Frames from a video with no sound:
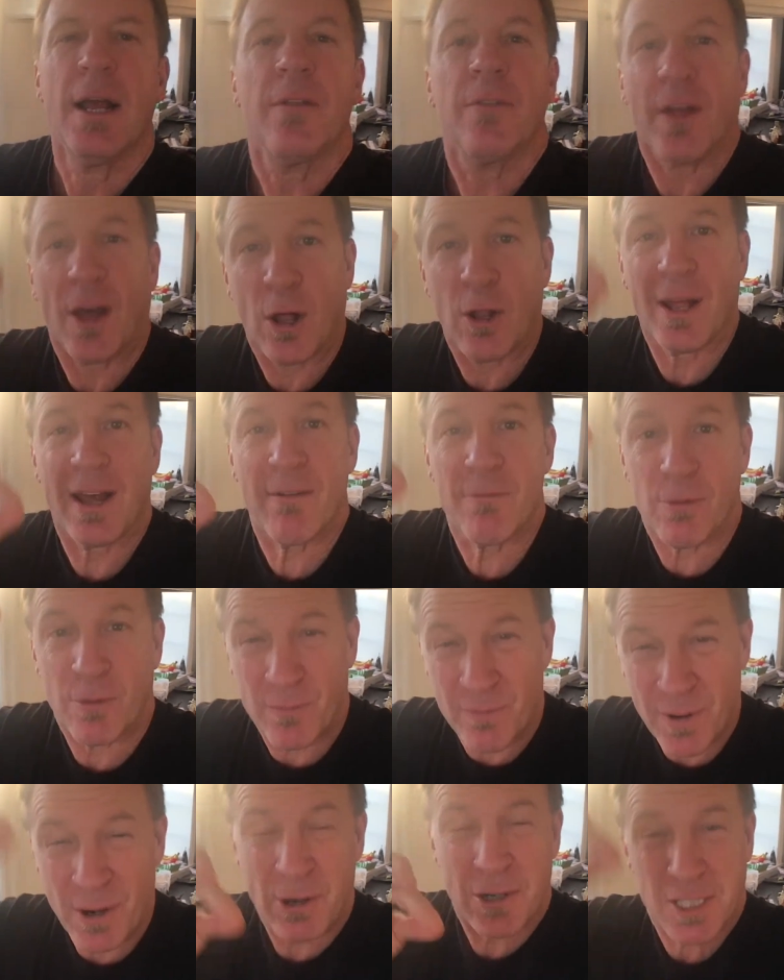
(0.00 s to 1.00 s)
they all have their
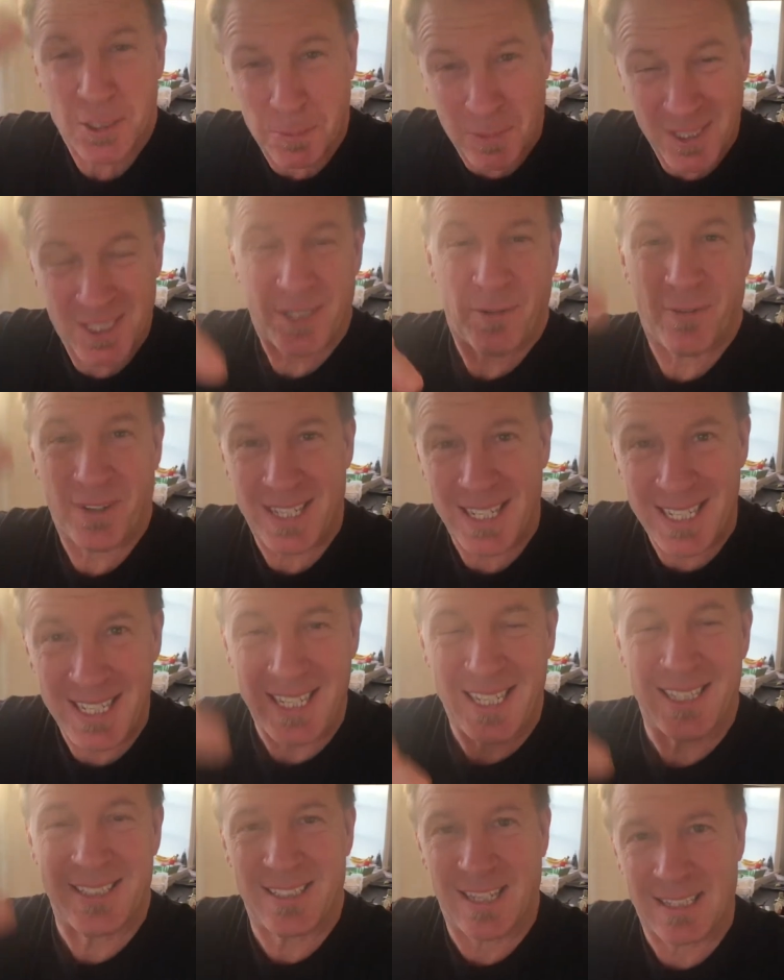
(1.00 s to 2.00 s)
very specific
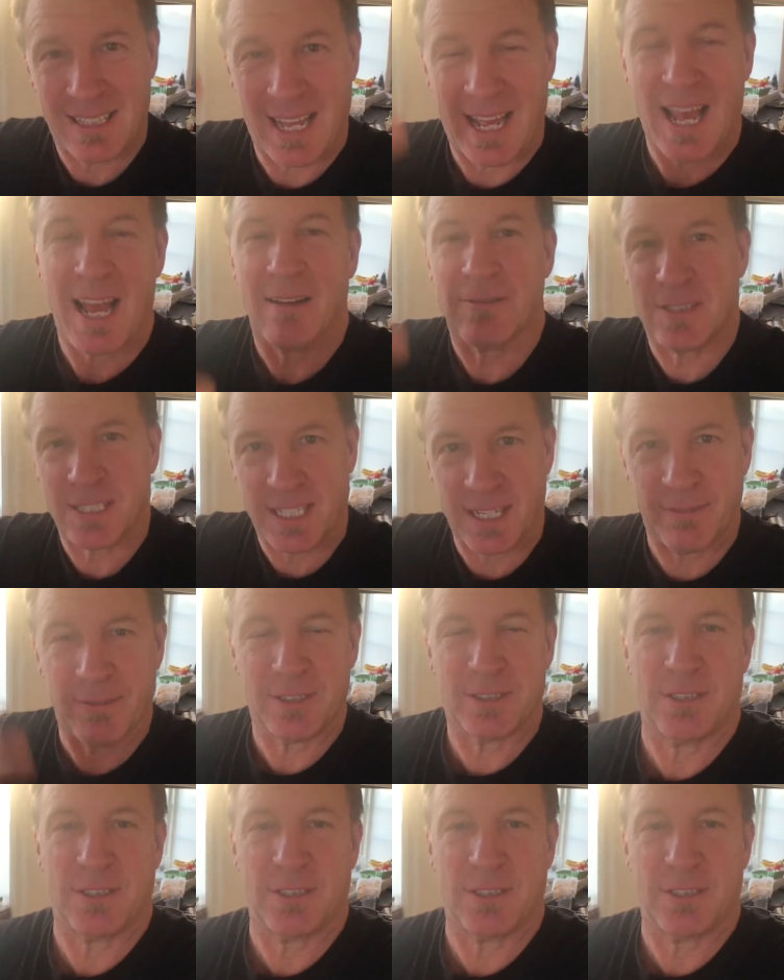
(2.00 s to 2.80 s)
yeast that they have to give it